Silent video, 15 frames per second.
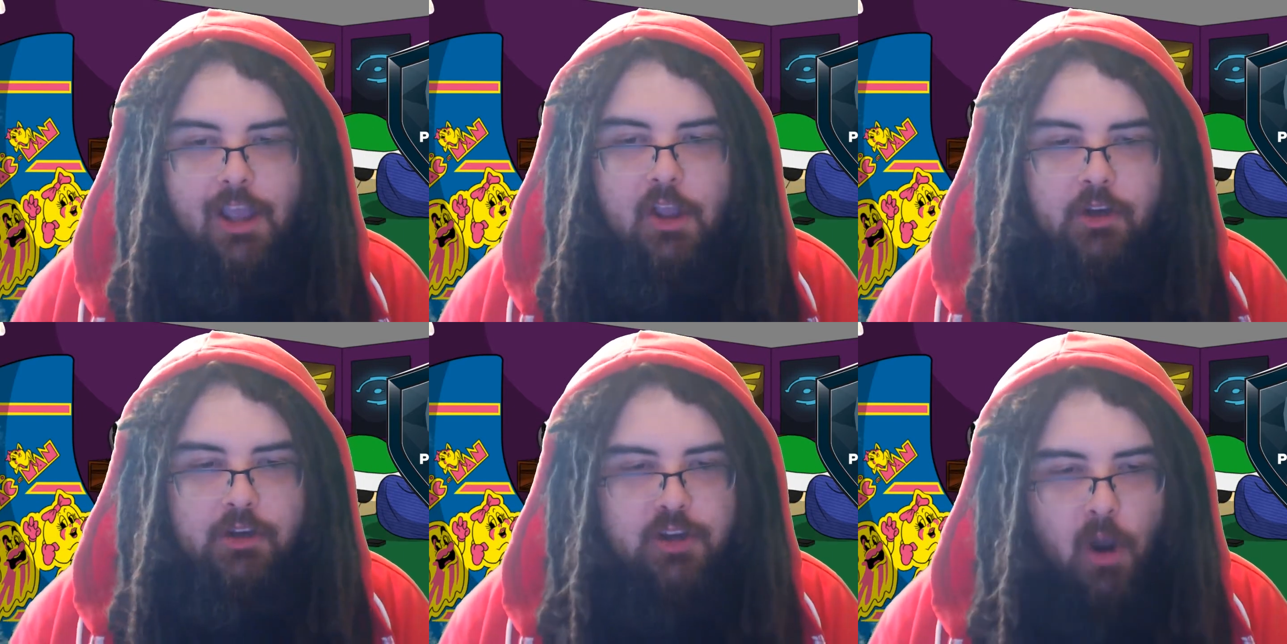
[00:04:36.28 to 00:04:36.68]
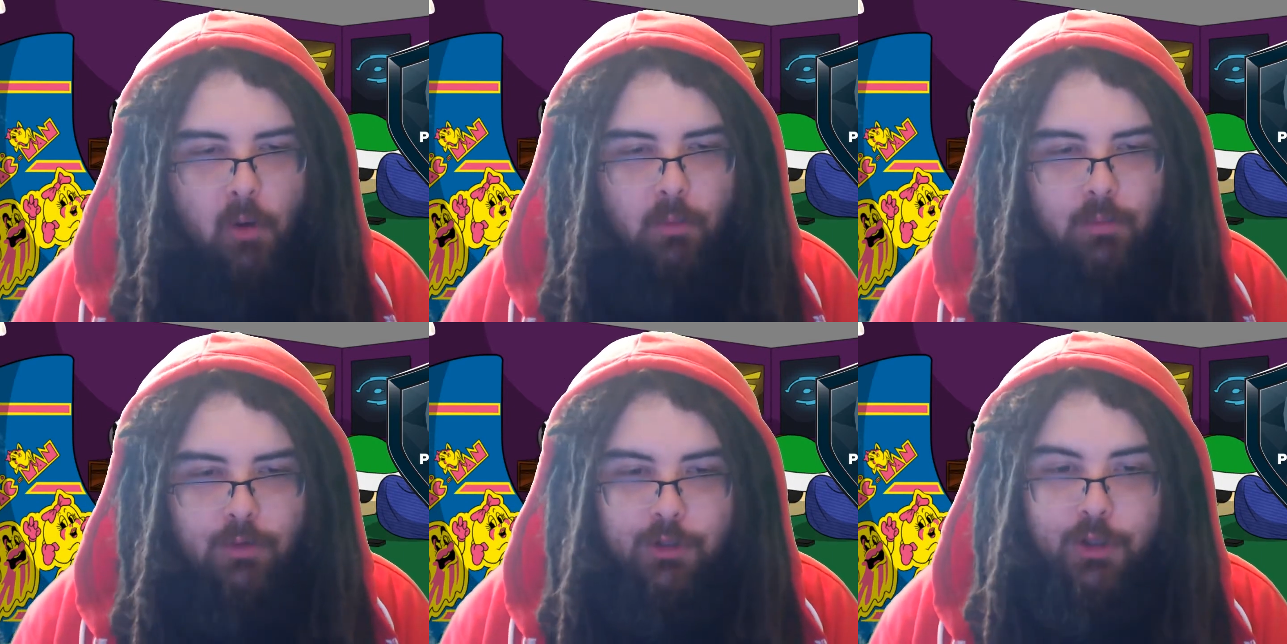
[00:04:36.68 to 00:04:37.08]

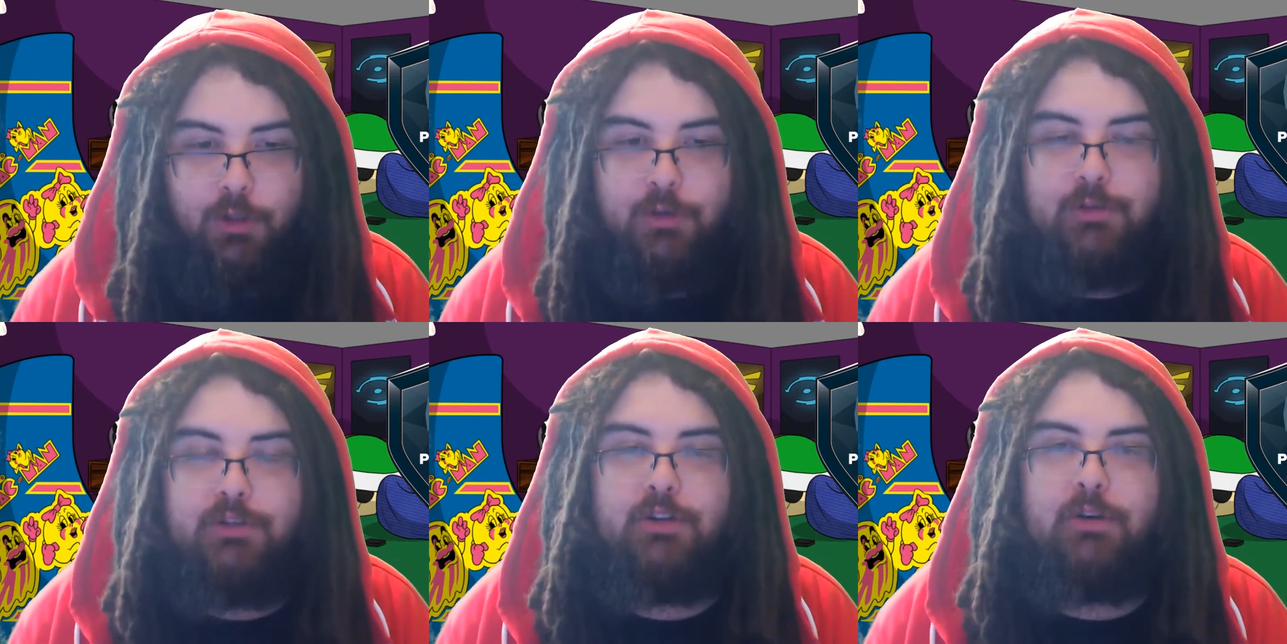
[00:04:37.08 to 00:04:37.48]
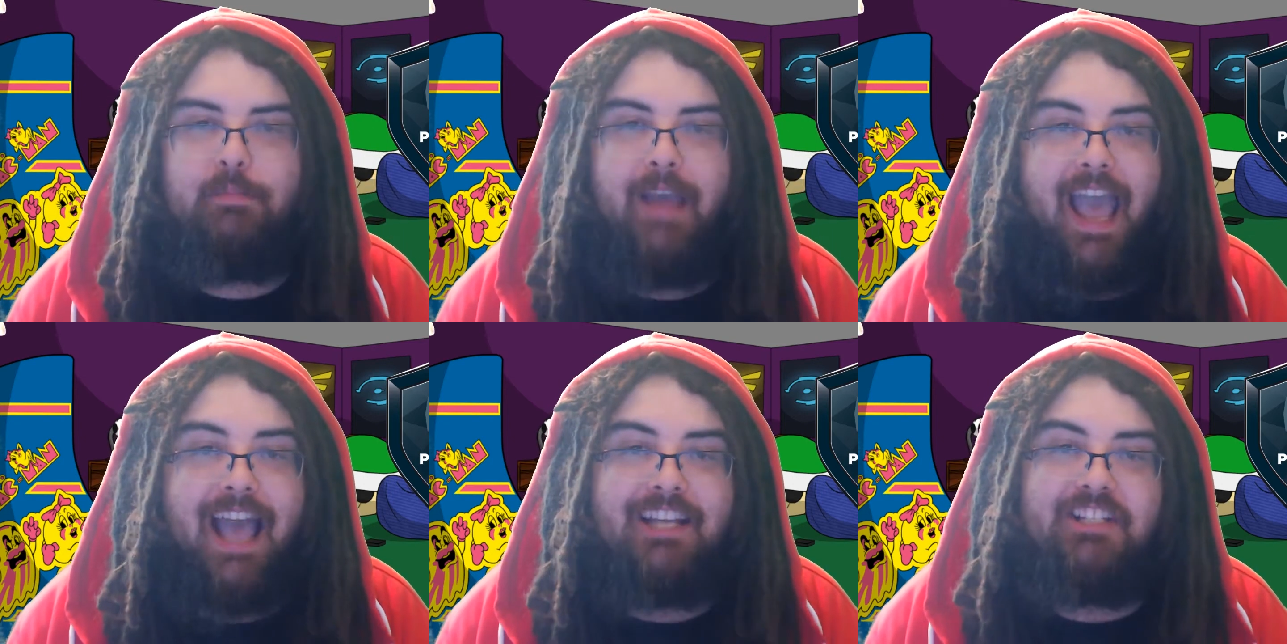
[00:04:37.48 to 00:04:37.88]
Don't lose your
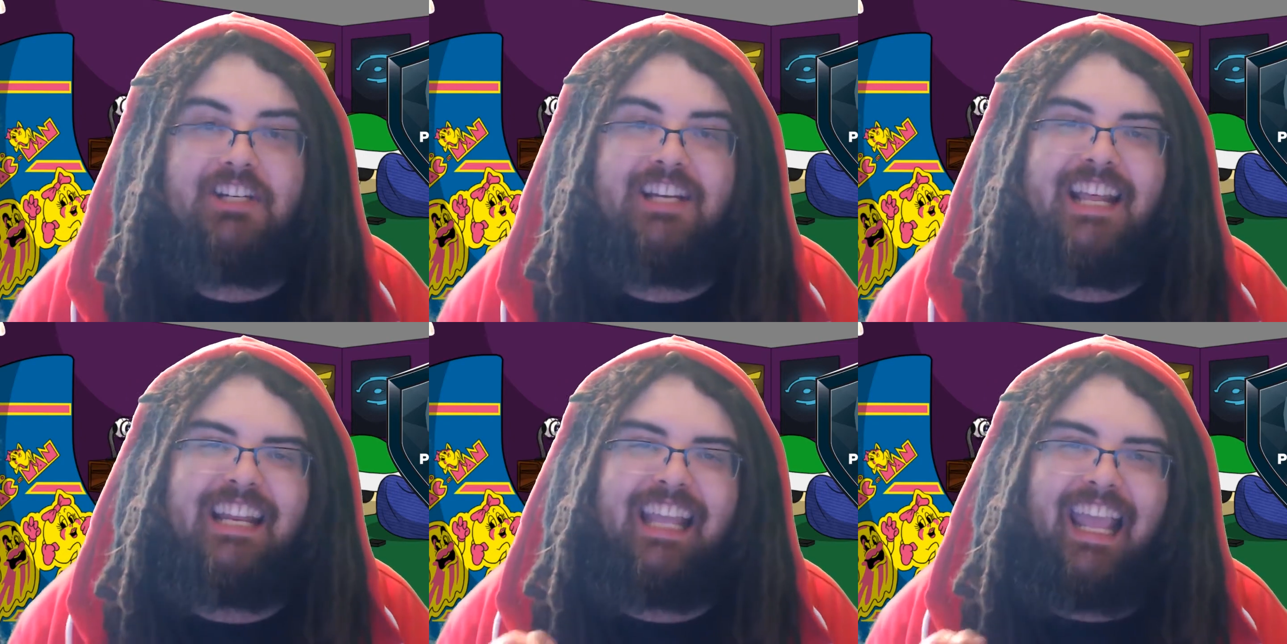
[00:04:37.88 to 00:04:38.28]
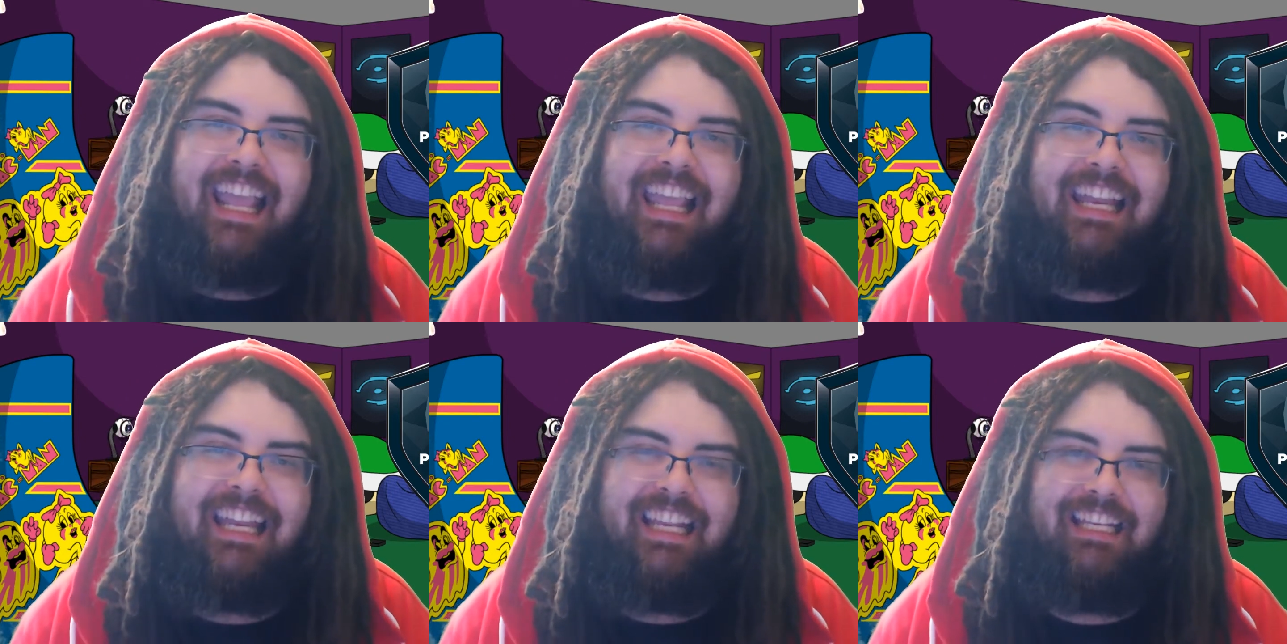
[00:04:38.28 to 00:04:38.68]
passion at
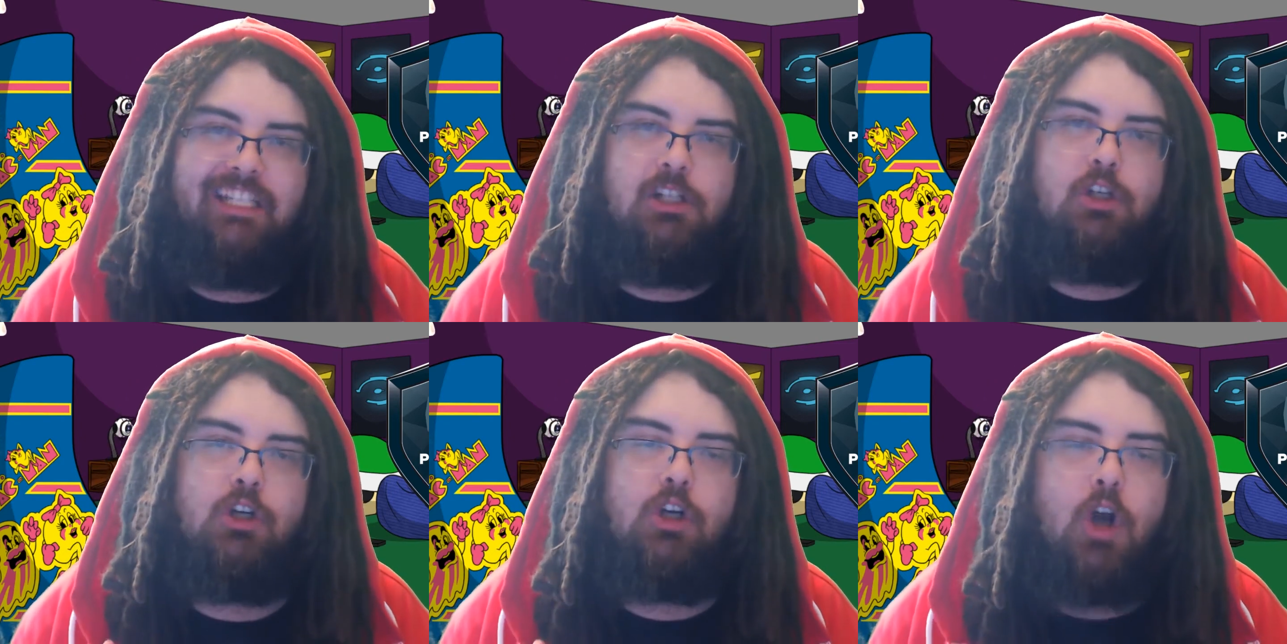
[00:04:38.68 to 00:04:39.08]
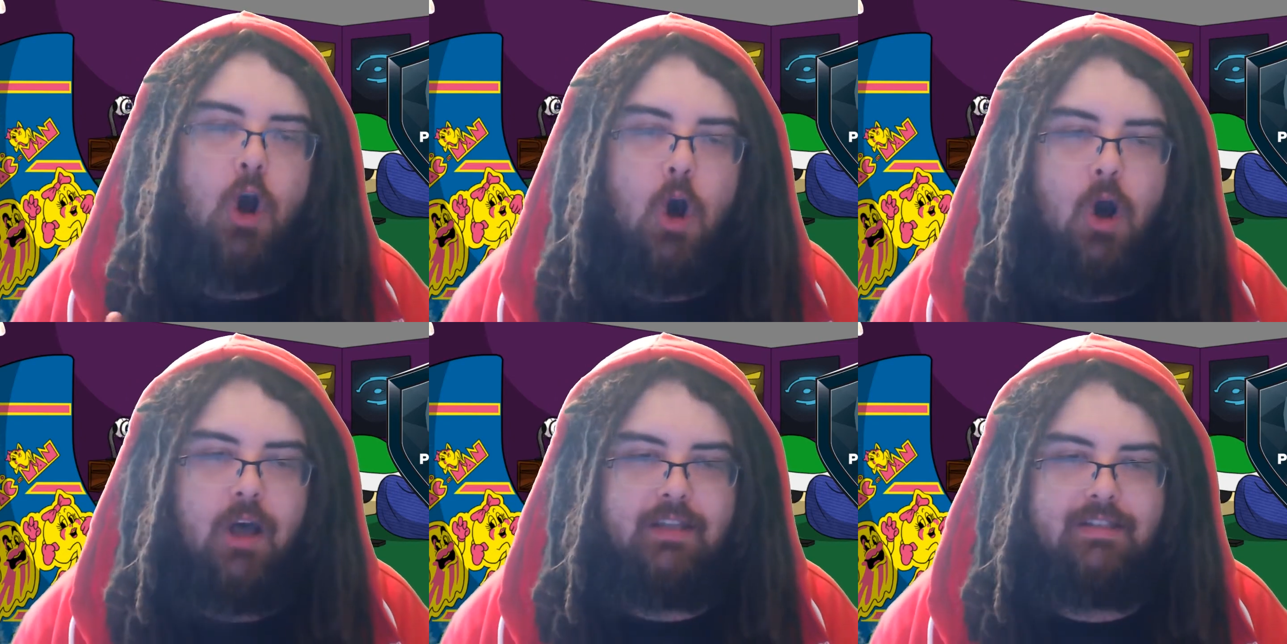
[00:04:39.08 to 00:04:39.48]
any
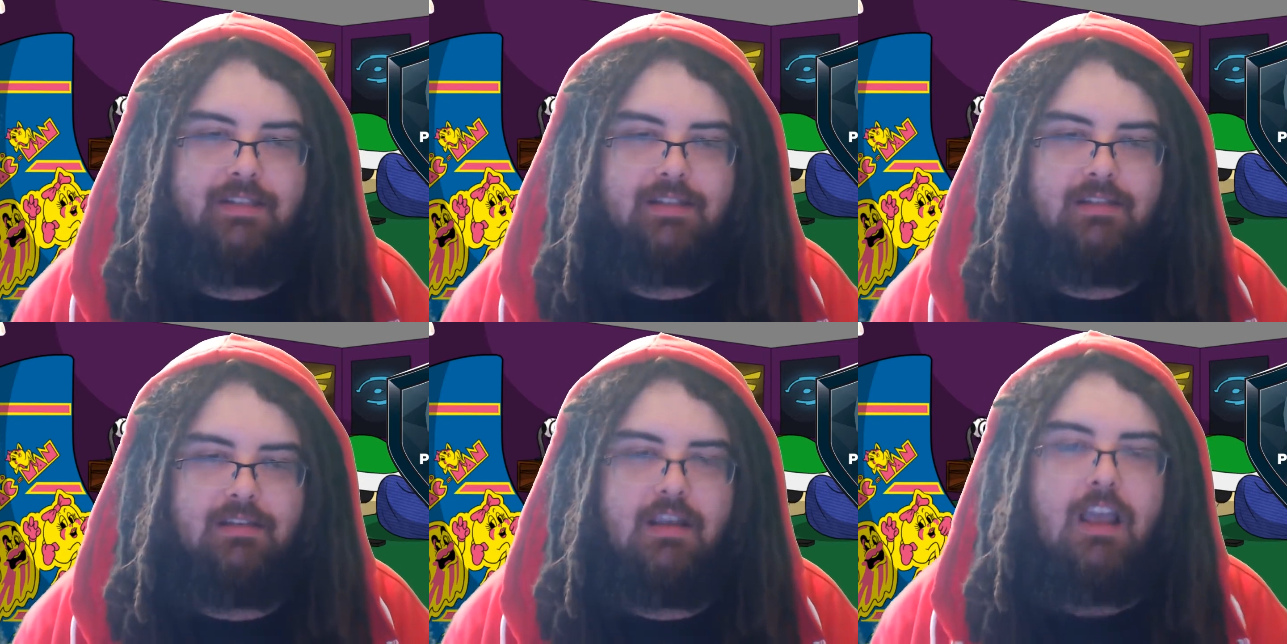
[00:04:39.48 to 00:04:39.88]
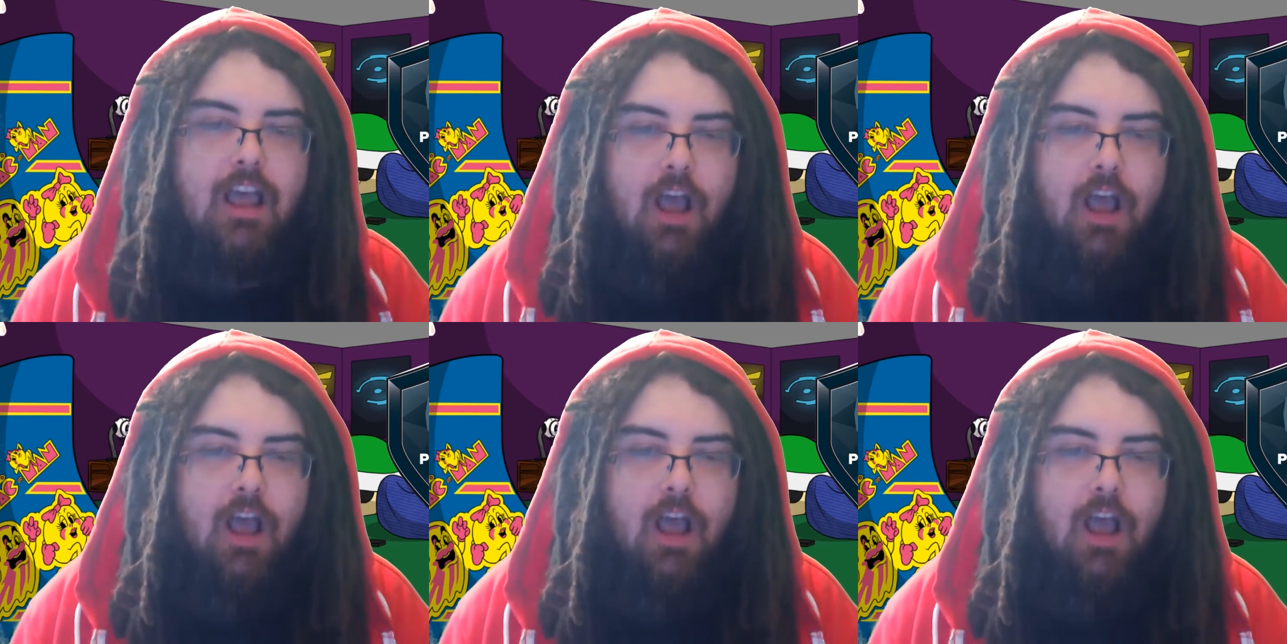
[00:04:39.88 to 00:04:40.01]
cost.